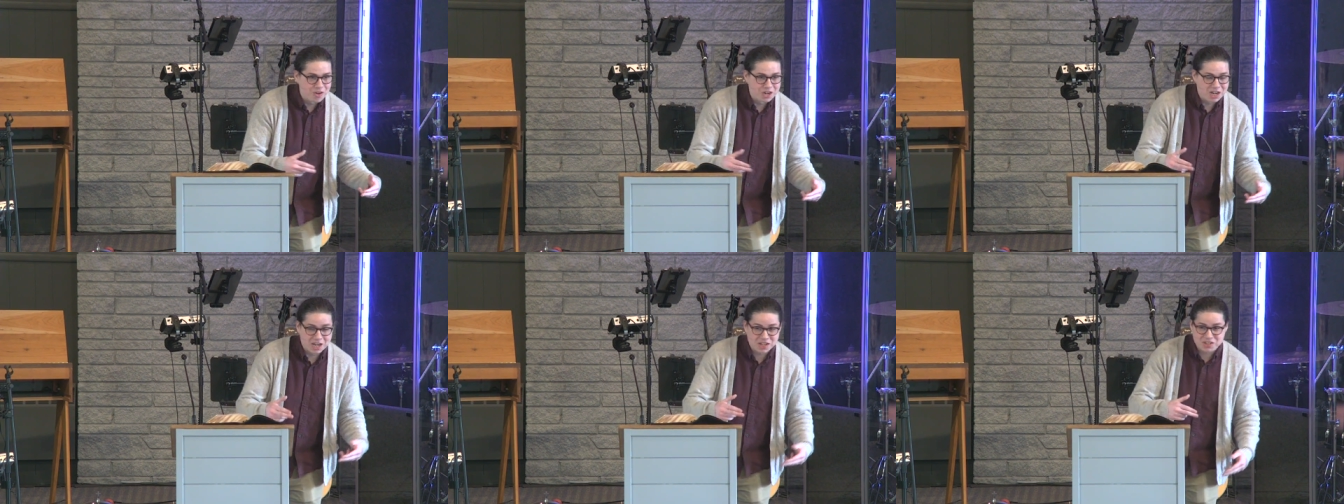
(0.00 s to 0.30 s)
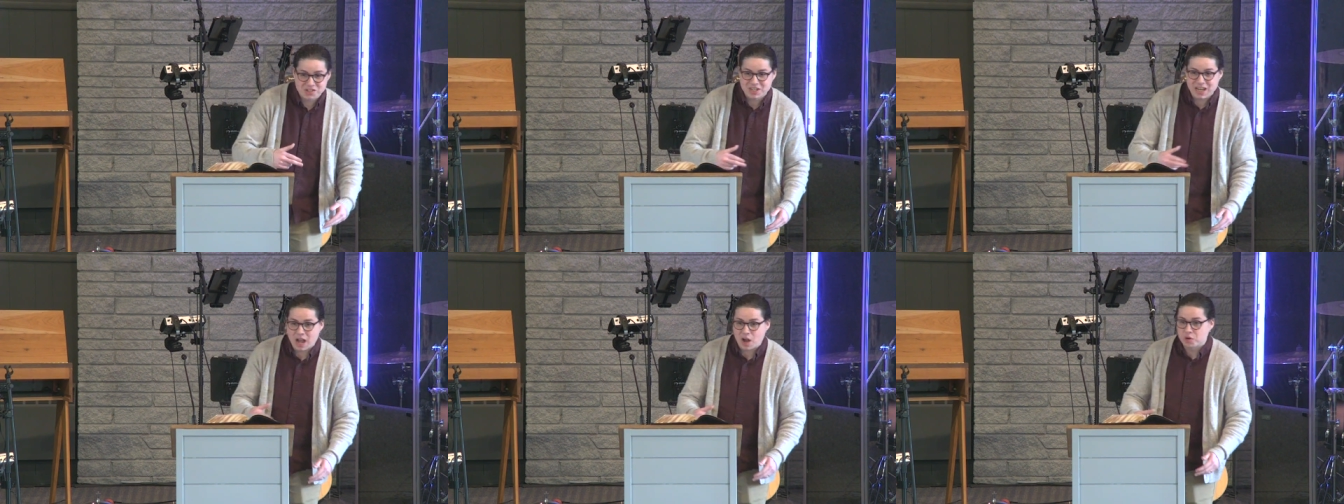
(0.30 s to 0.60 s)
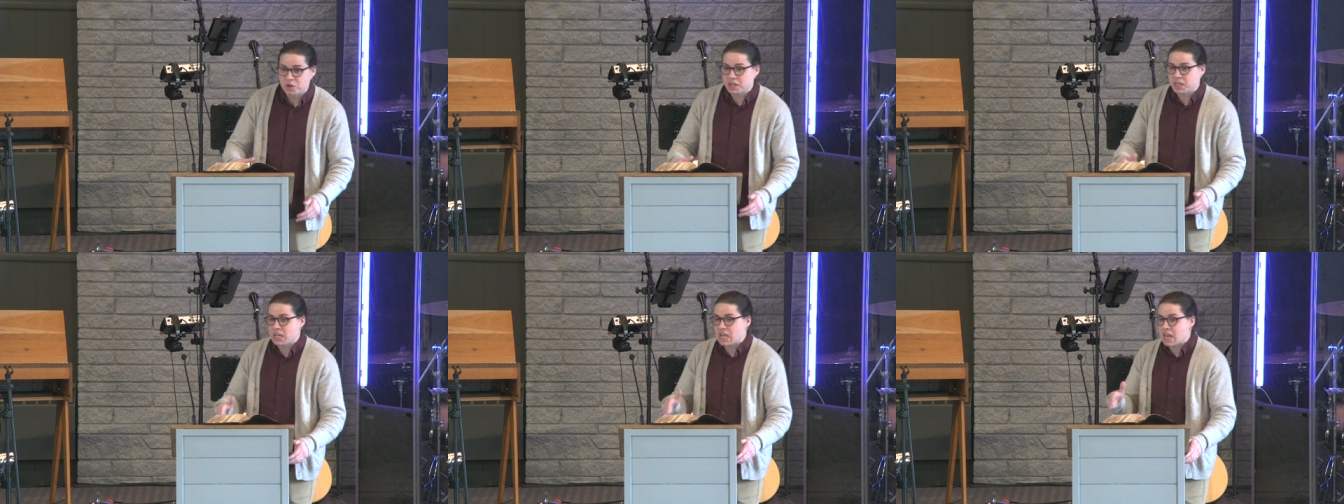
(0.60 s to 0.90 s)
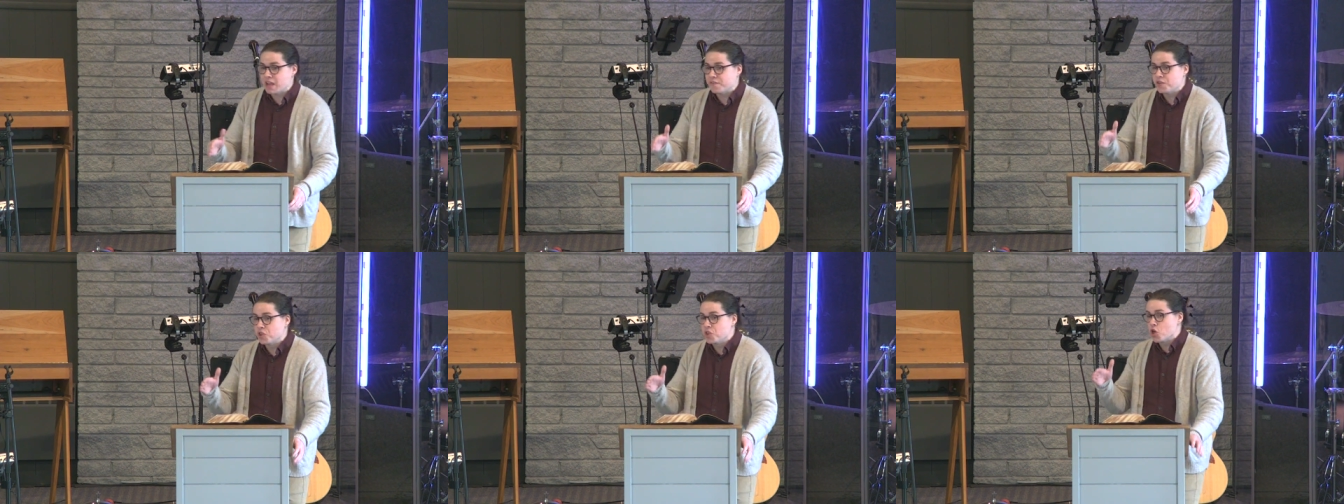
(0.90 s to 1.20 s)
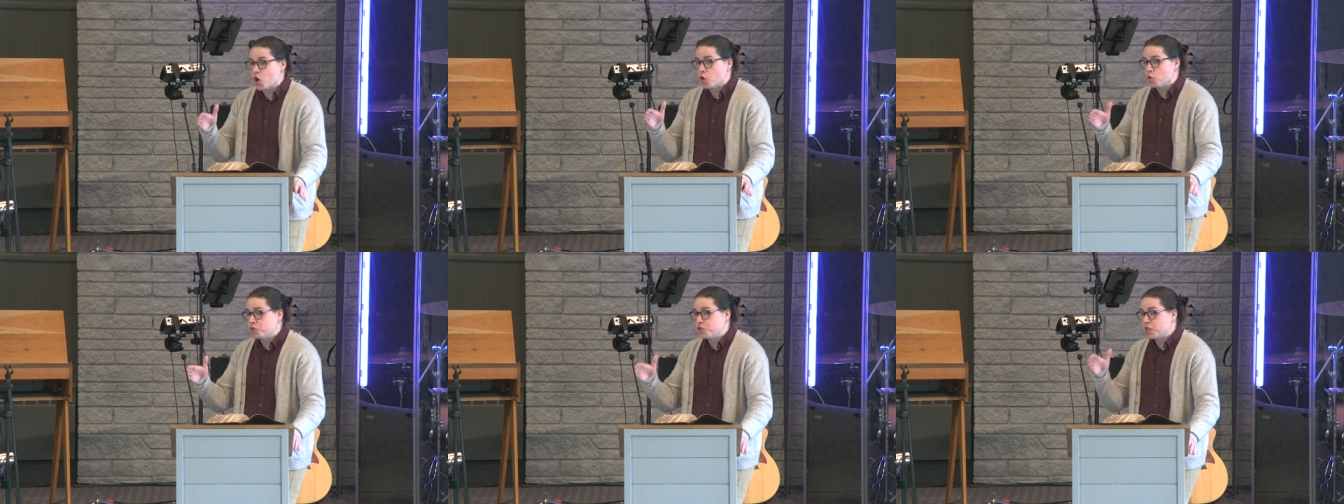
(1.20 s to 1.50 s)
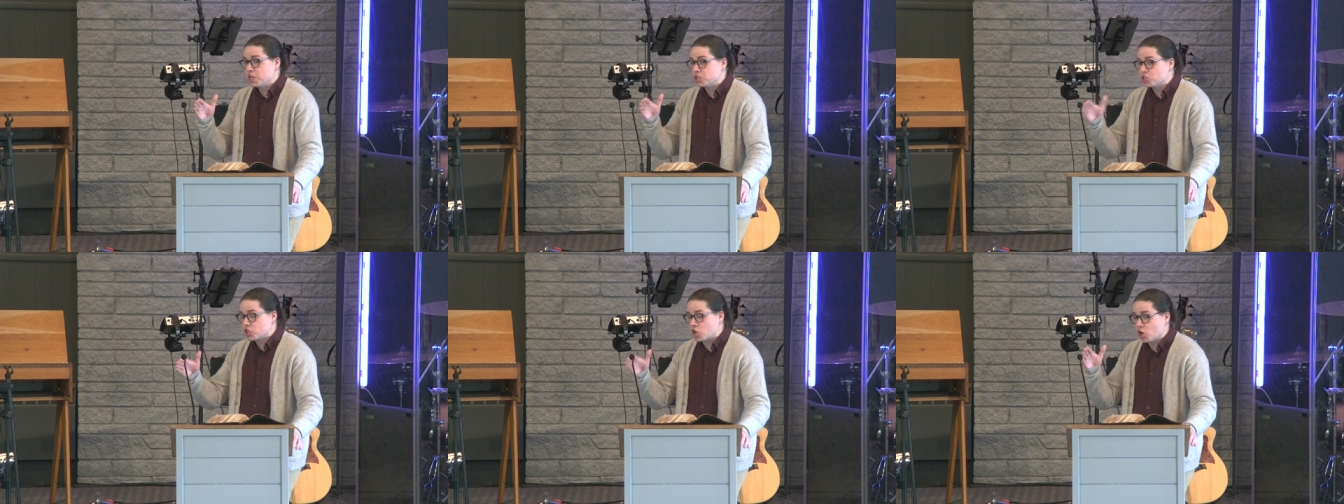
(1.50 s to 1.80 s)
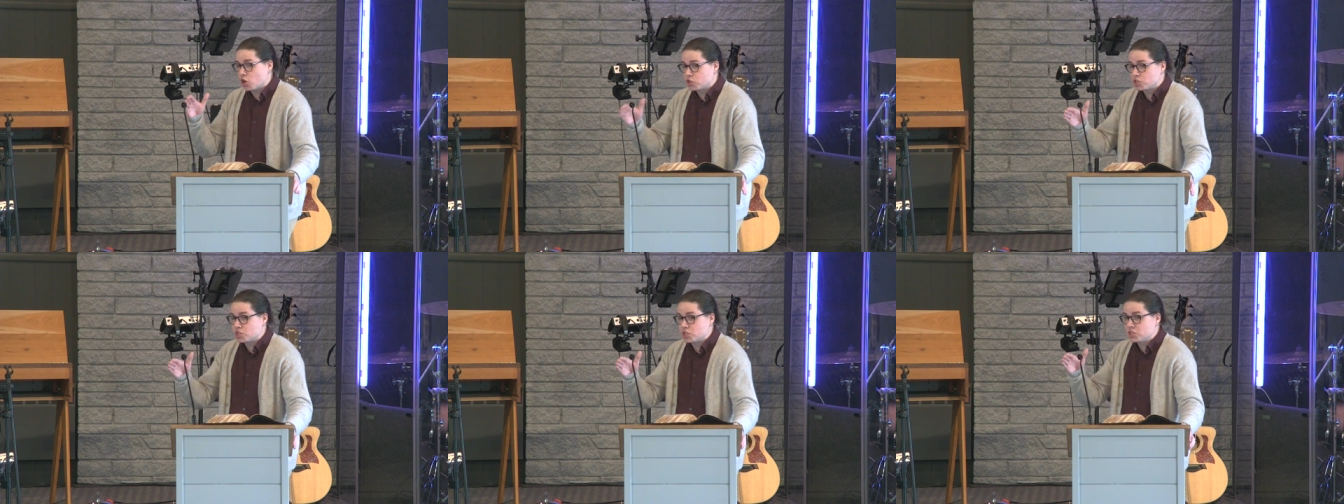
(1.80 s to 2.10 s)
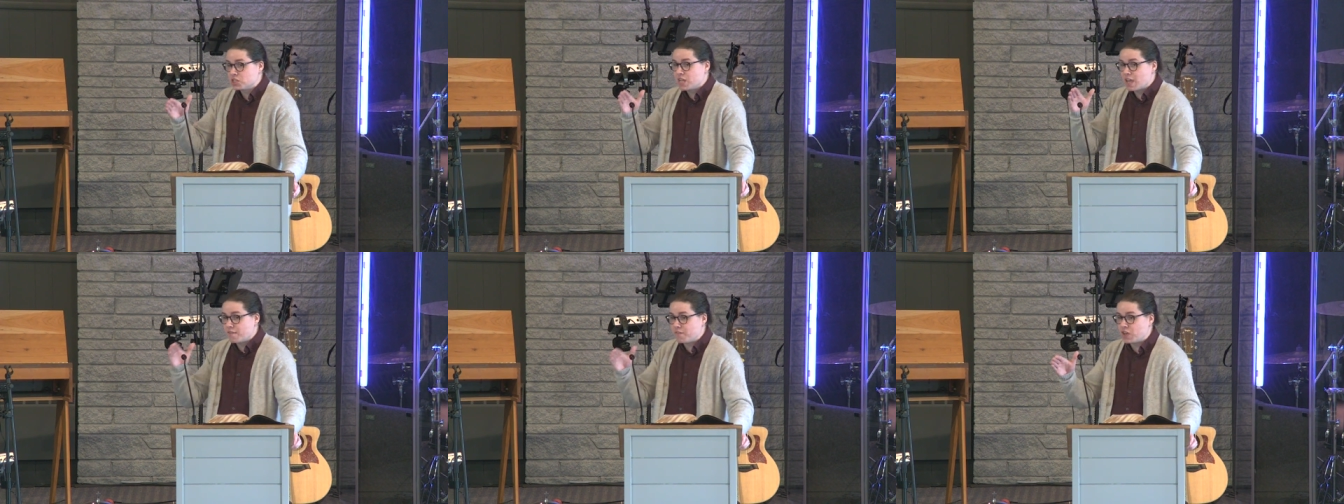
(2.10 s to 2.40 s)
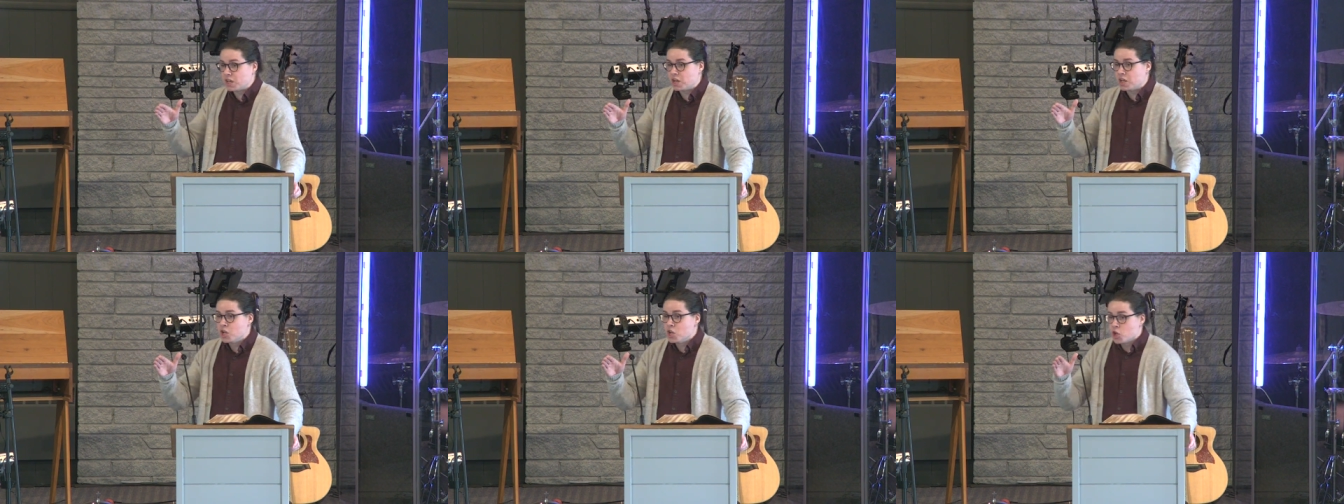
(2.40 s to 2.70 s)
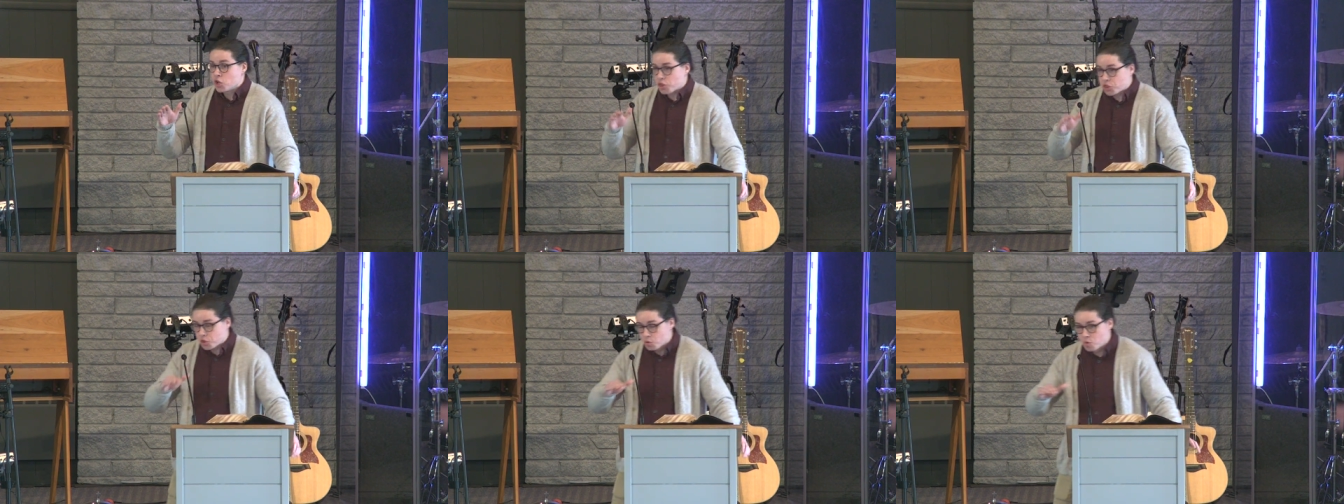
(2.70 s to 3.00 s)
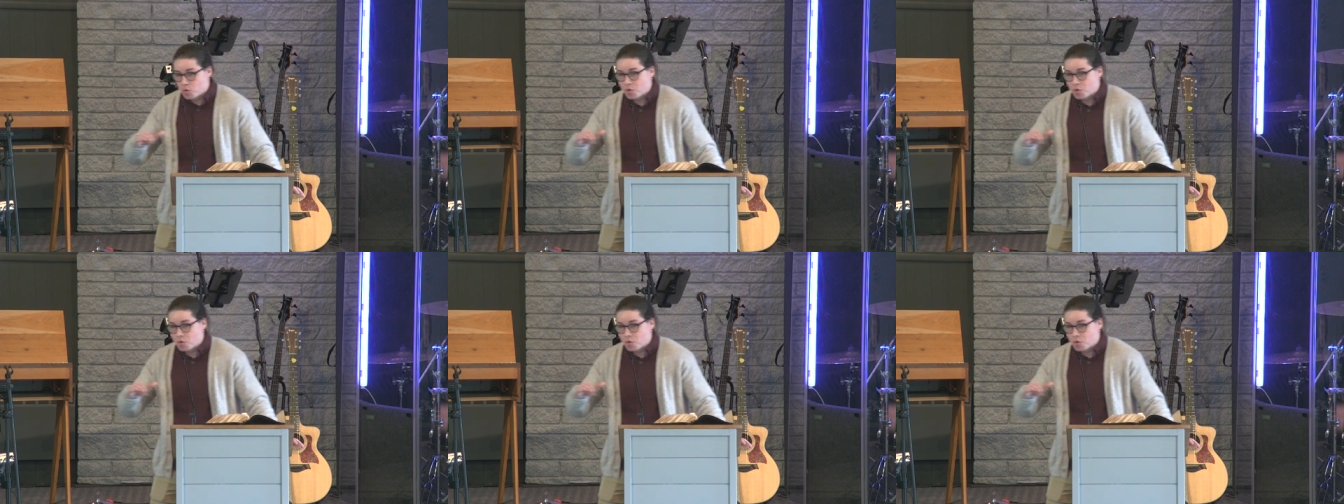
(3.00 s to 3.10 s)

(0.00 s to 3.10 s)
and astounding, even though this curse is given through